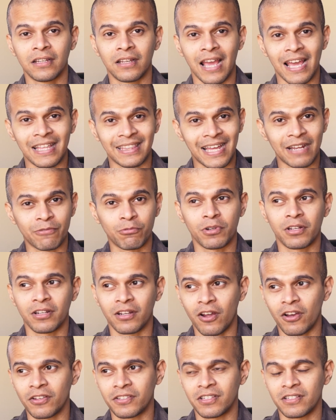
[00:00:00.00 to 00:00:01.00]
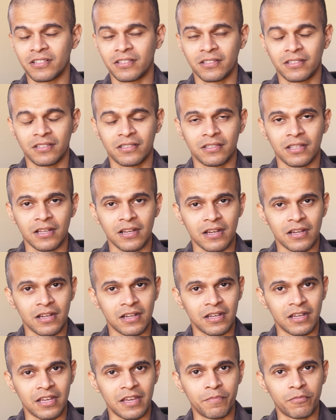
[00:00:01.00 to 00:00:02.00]
And that would not just
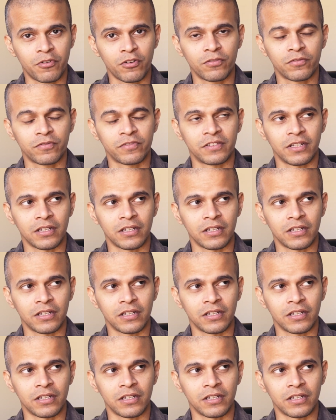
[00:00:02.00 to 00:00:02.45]
improve